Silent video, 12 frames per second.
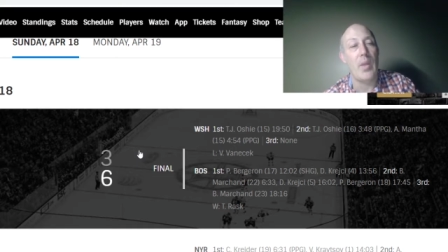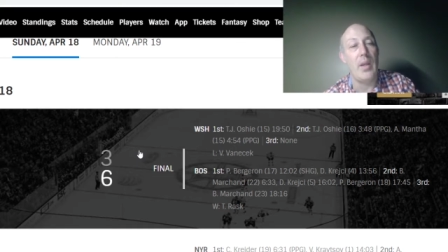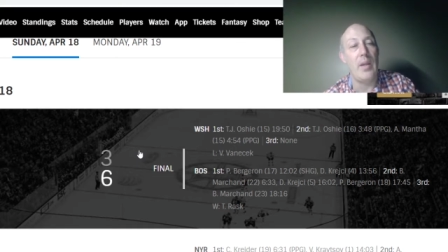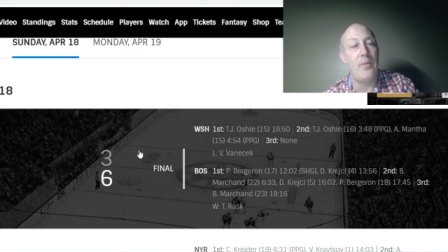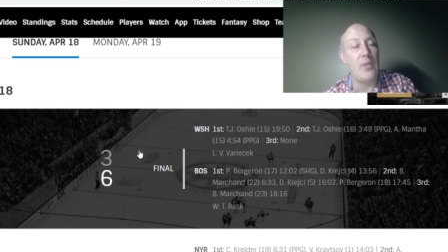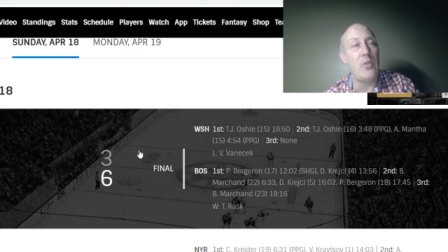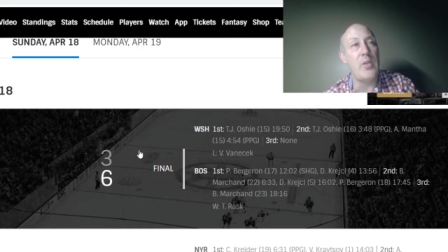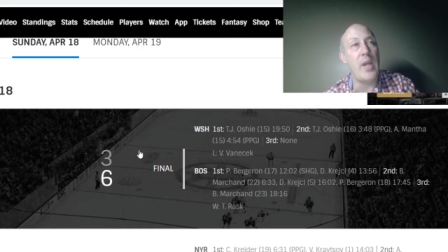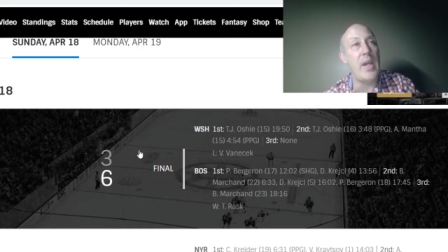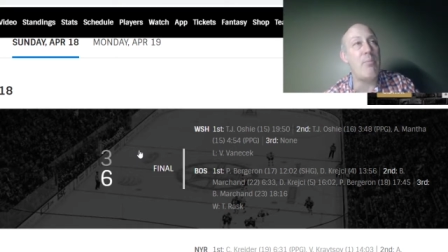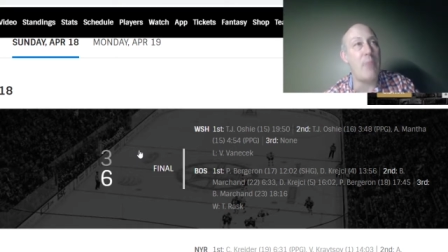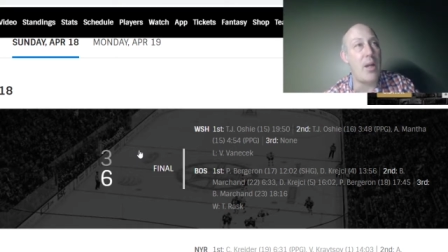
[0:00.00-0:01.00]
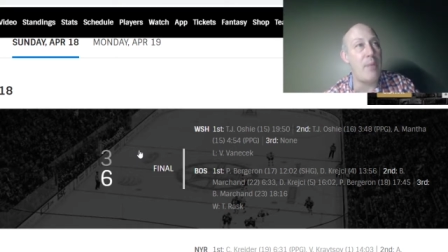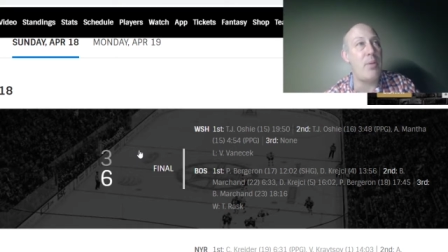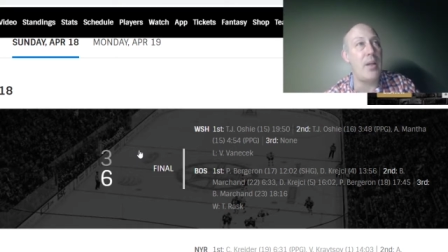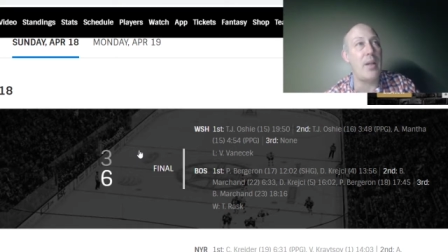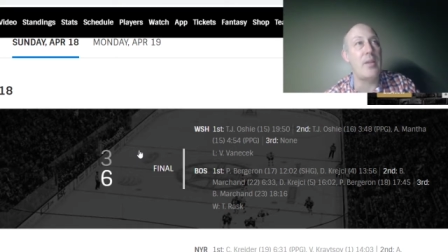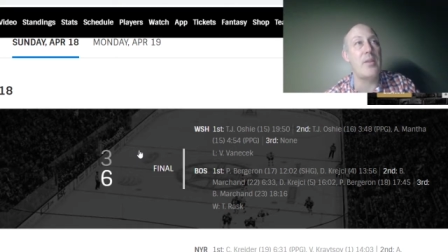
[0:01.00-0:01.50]
if you take my
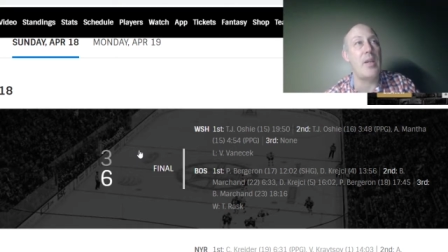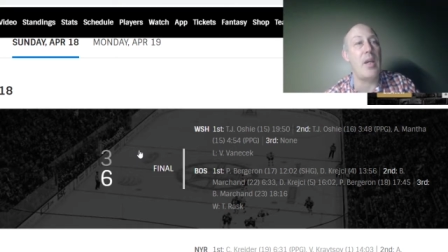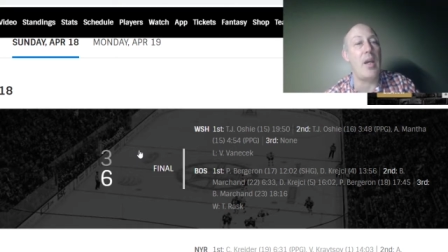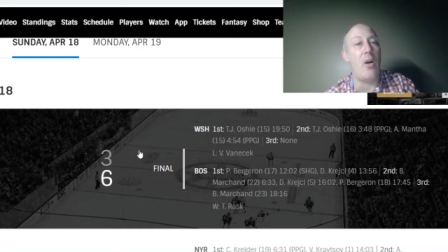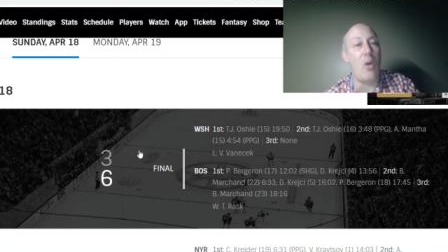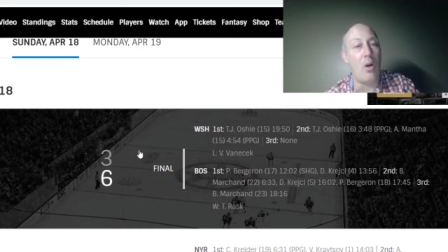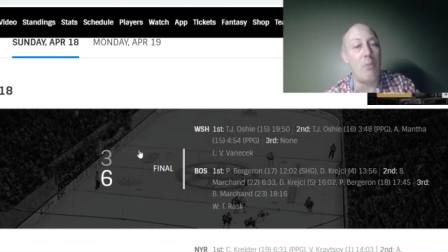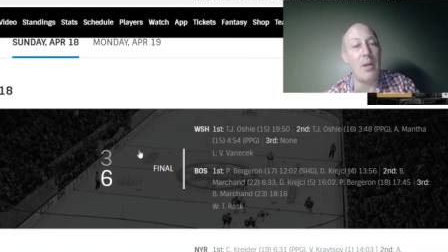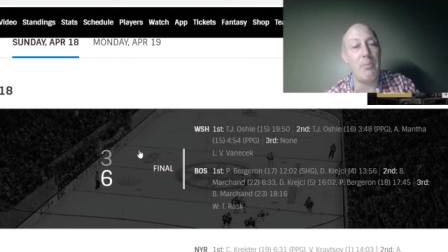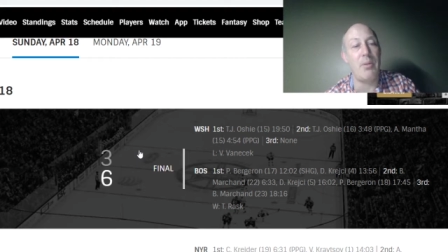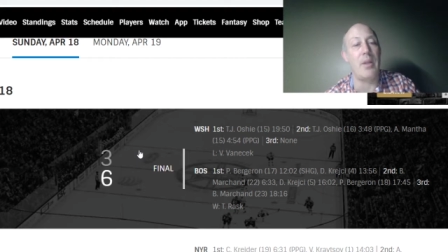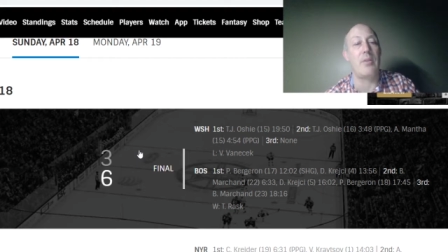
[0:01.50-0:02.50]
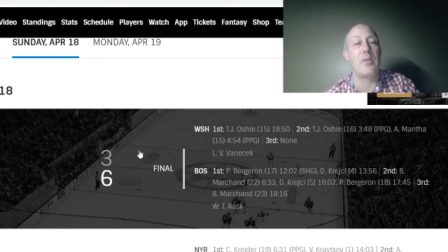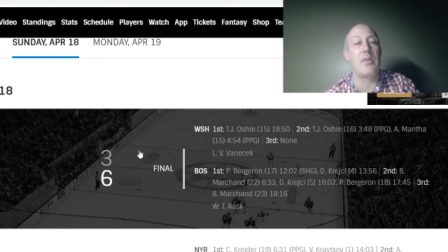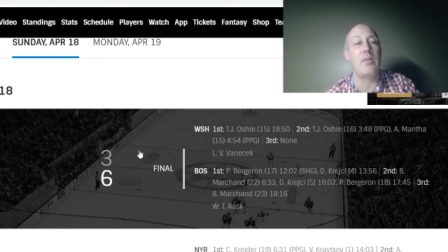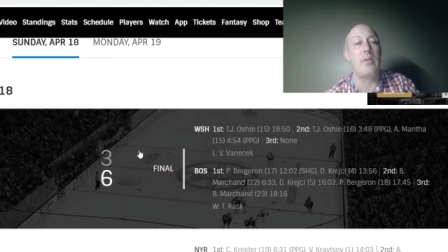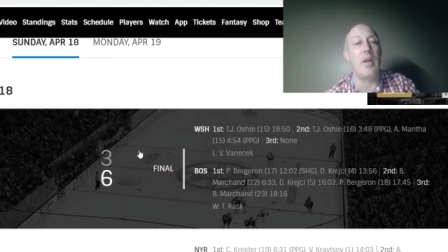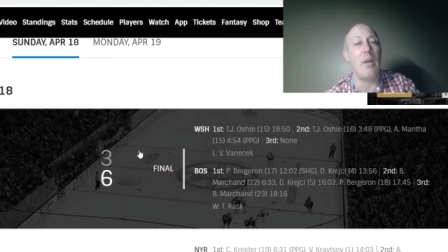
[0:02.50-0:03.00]
picks, all my picks
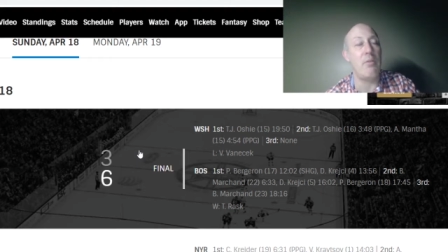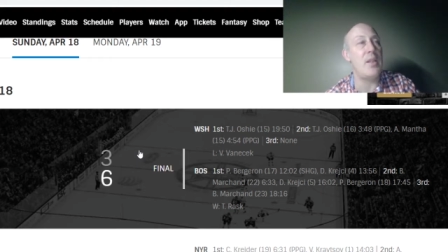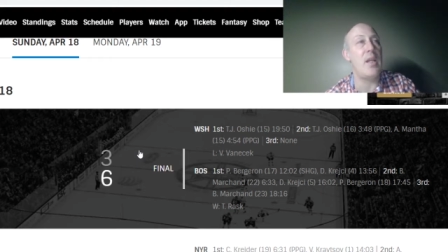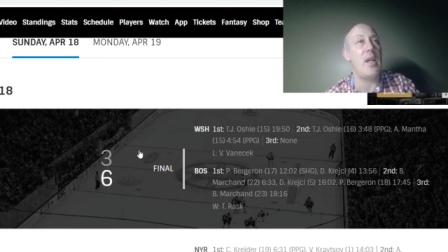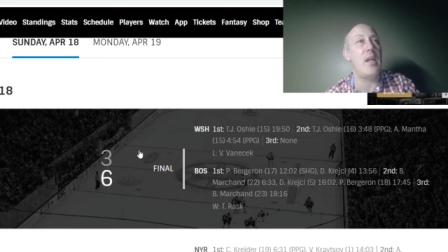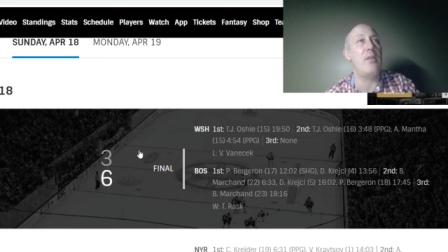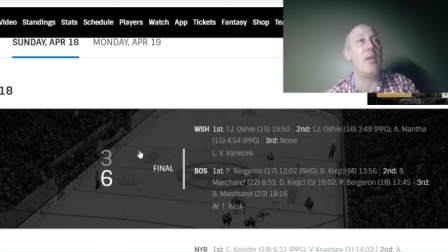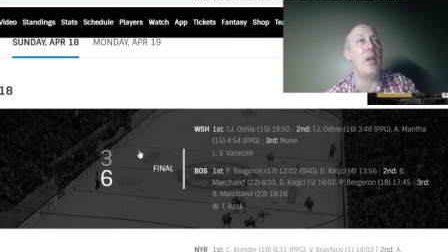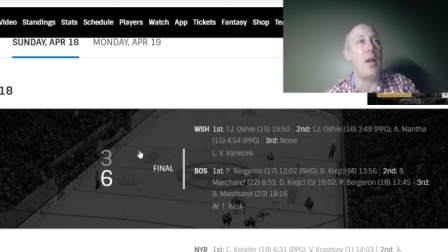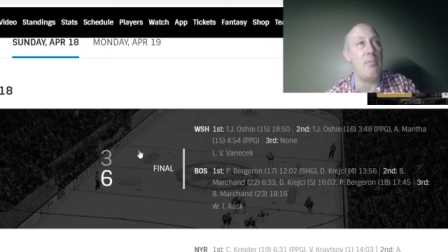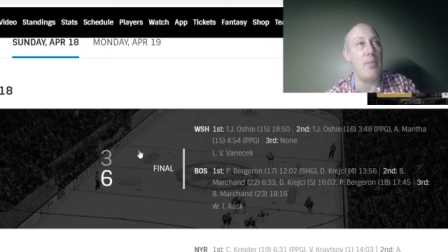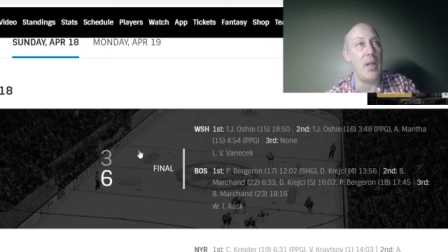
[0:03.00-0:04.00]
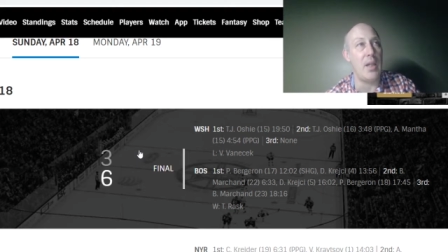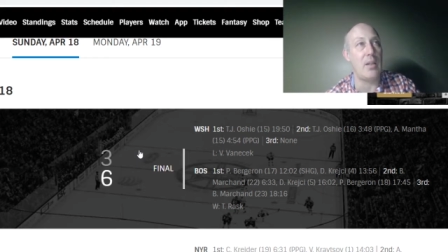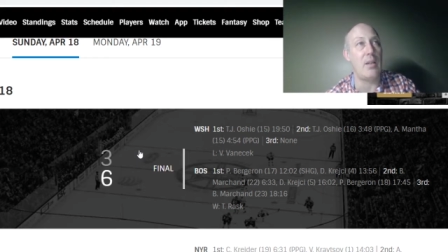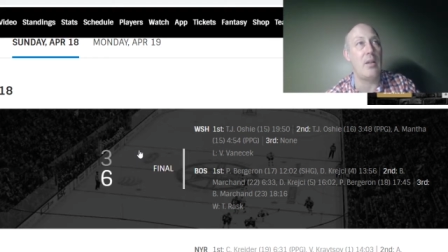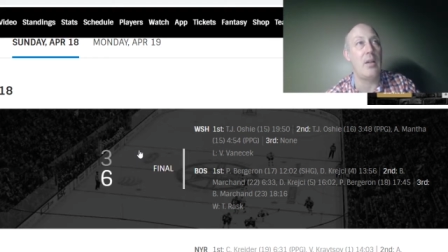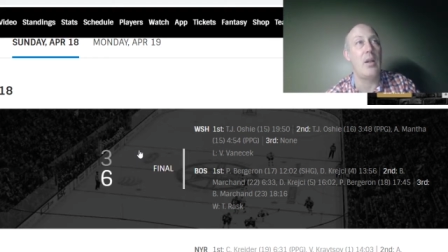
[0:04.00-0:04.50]
every day that I make,
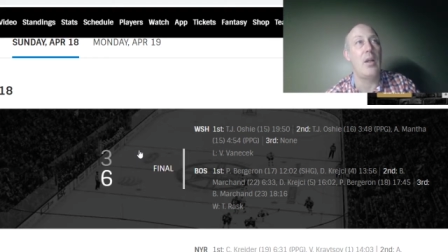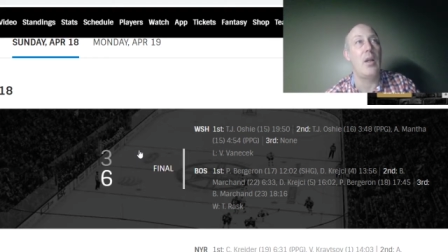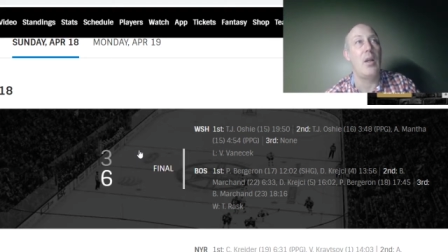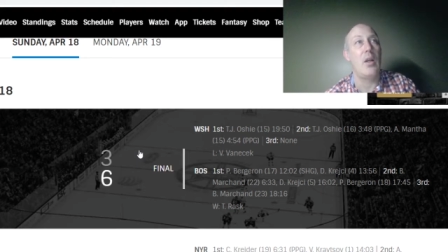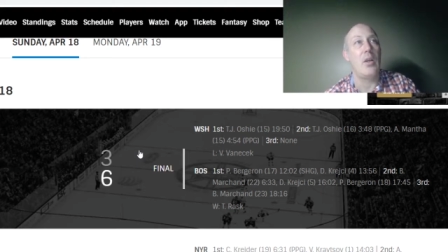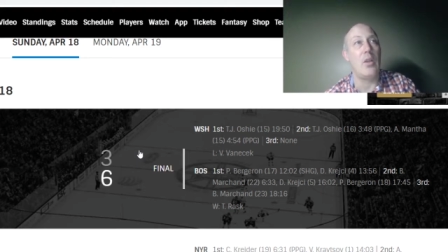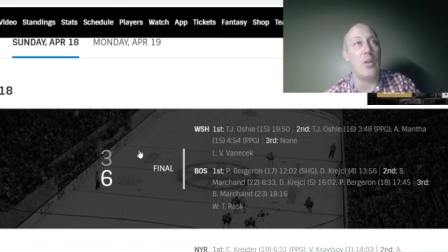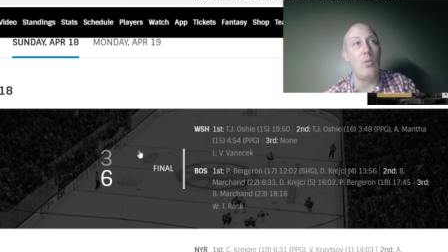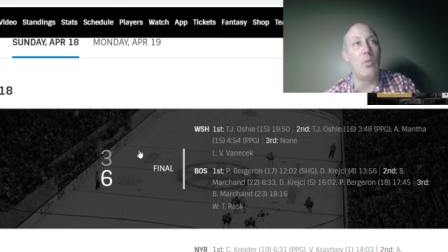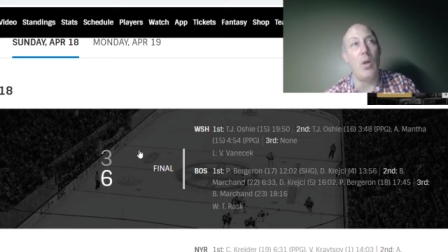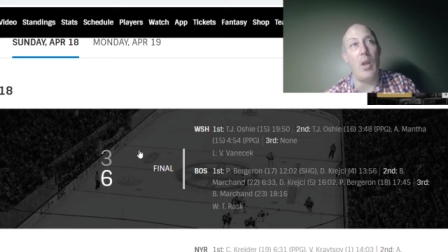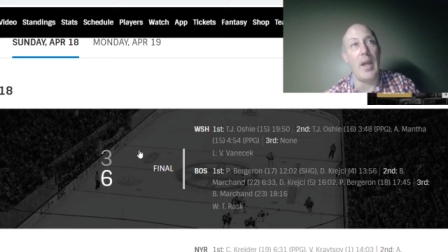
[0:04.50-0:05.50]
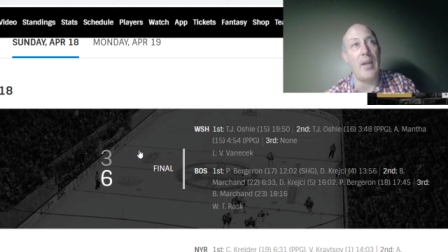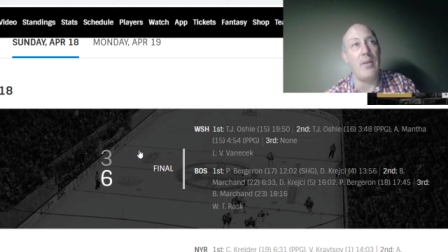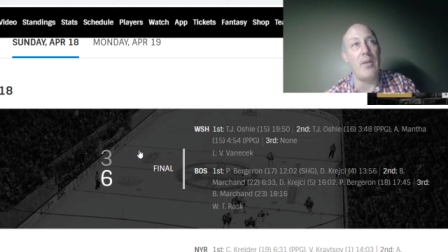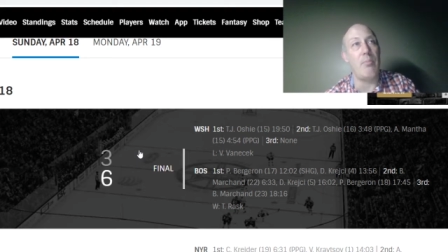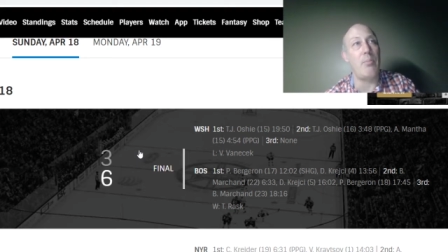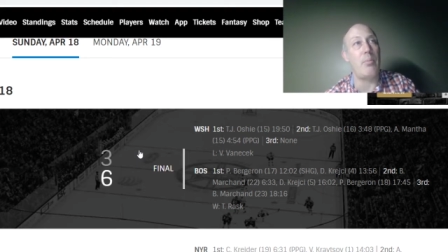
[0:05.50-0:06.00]
you will end
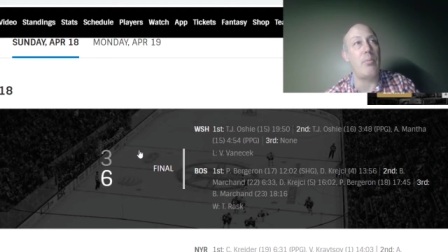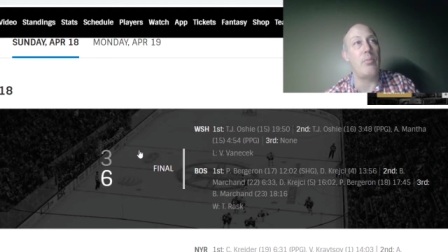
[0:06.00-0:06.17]
up.